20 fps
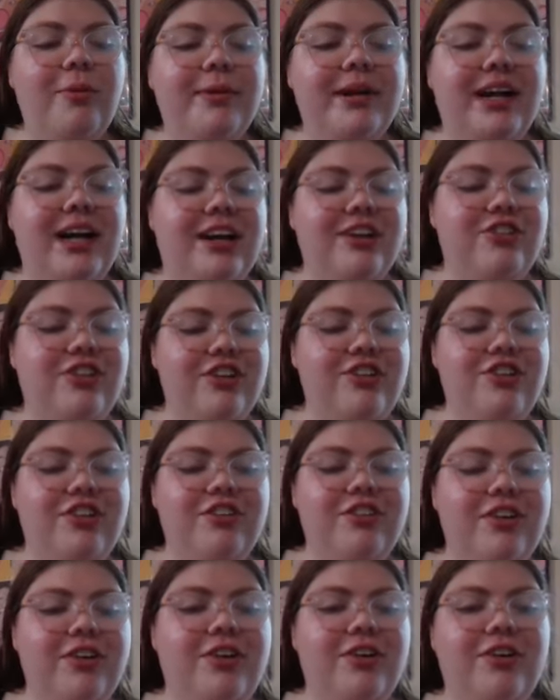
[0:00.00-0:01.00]
Oh my gosh, it
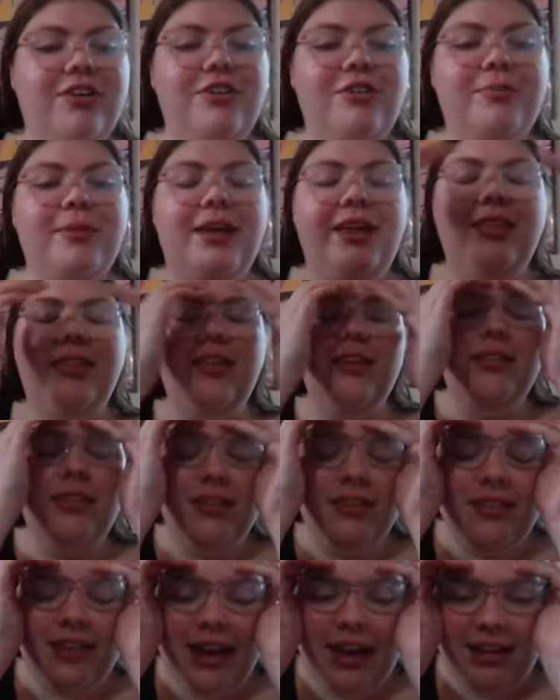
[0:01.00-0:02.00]
just occurred to me, this
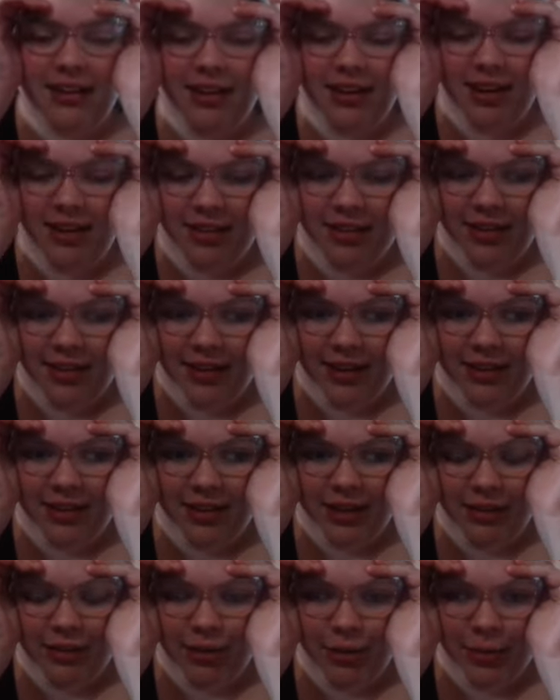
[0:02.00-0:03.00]
is
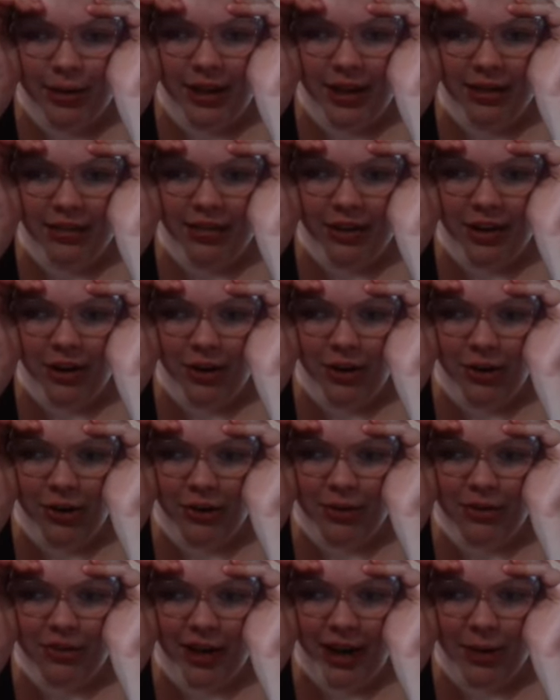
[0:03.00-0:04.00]
1860, so when he said
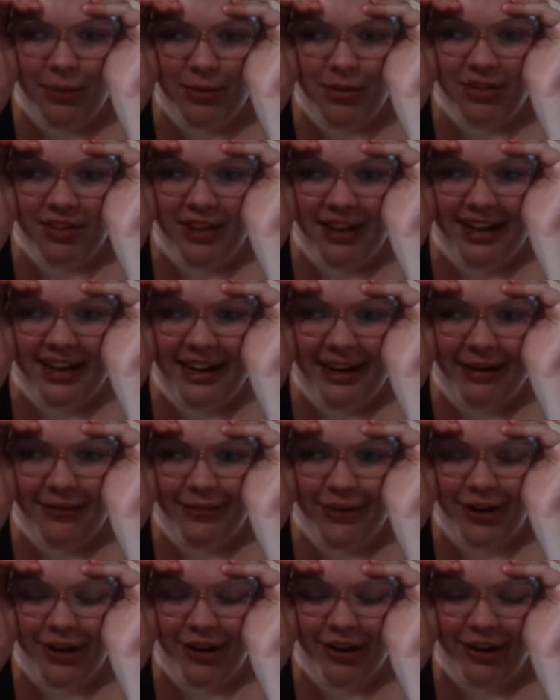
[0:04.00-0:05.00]
hearse, I was thinking
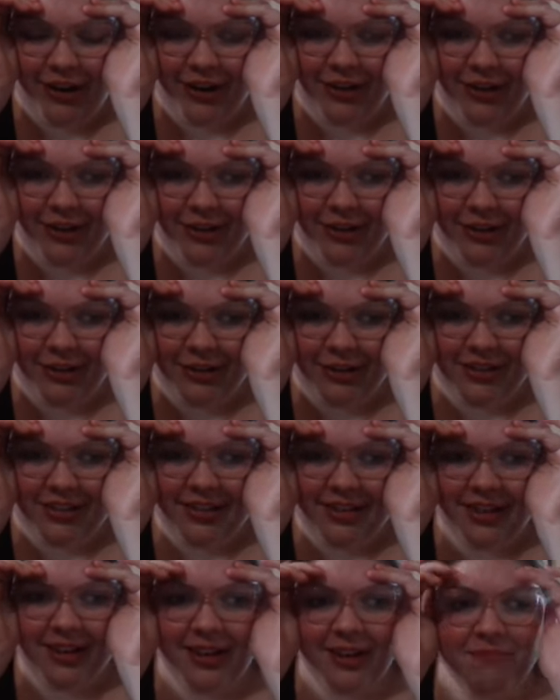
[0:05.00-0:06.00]
of a car
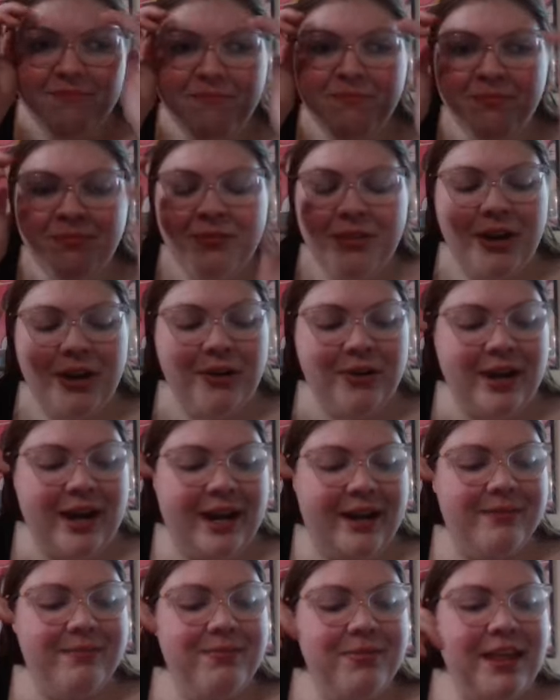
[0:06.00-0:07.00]
hearse.
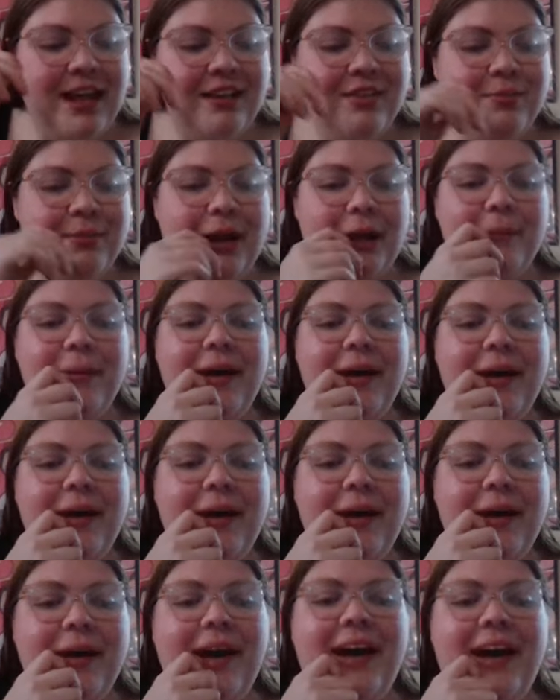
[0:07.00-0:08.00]
Okay, that's my
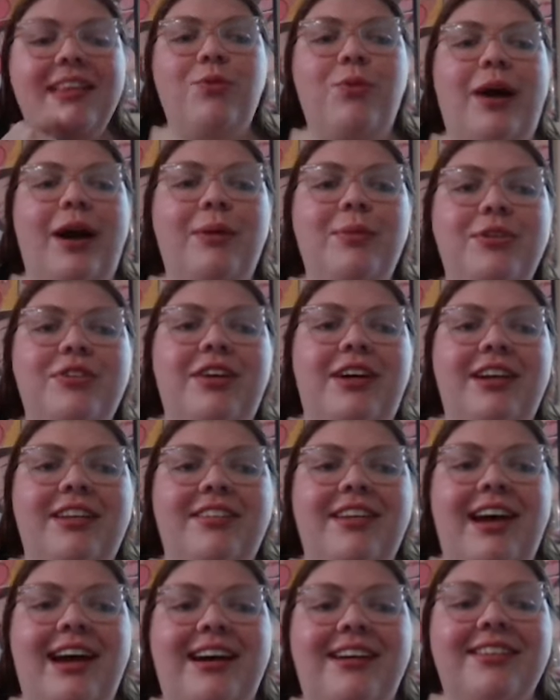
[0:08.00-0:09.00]
bad. That's why I was
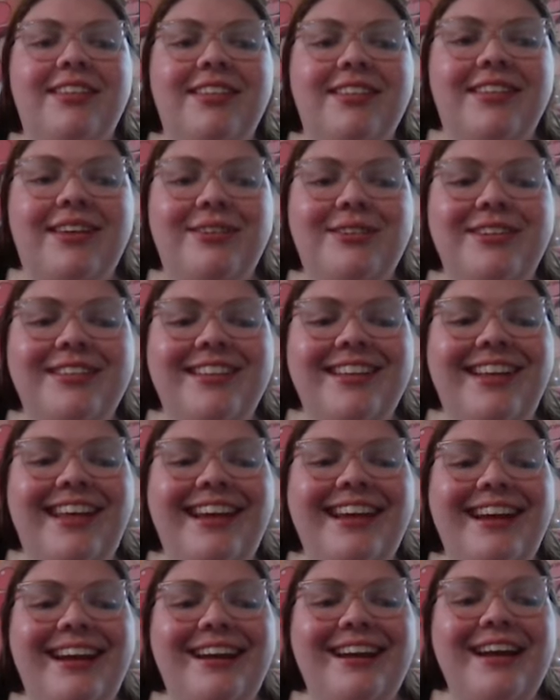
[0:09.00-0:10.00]
on his ass. I was
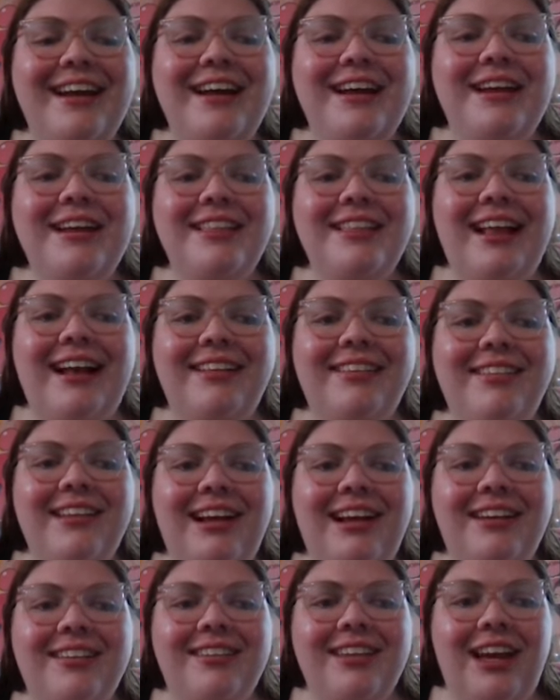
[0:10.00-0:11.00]
like, that's
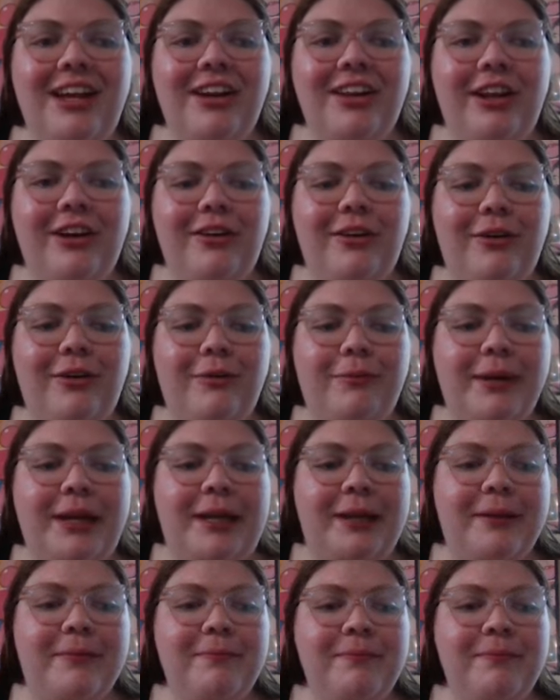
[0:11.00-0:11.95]
not subtle at all. But...